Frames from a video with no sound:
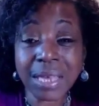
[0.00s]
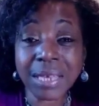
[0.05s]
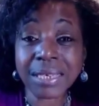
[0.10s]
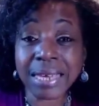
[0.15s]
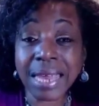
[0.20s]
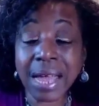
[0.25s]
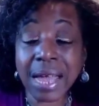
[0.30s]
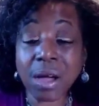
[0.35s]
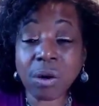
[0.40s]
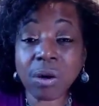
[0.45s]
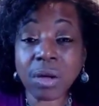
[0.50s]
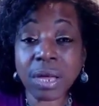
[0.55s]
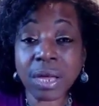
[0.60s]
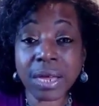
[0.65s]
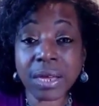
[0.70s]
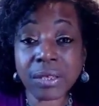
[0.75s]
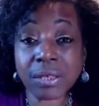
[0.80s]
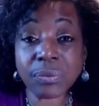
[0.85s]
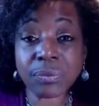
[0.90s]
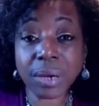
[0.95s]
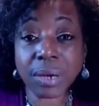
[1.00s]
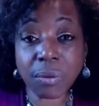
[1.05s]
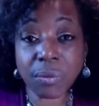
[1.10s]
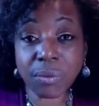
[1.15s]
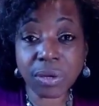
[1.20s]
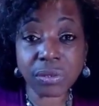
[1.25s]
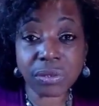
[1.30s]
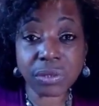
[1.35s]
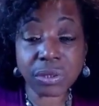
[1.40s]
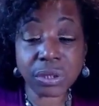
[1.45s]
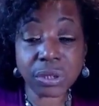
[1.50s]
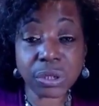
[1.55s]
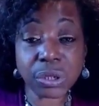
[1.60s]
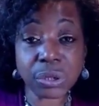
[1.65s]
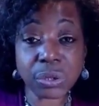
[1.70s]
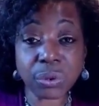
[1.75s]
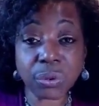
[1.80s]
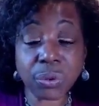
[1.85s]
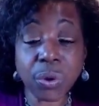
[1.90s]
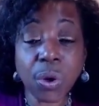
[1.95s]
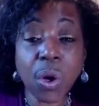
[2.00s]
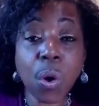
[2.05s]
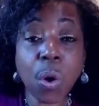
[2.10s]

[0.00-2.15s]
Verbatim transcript: Now, here's what I want you to do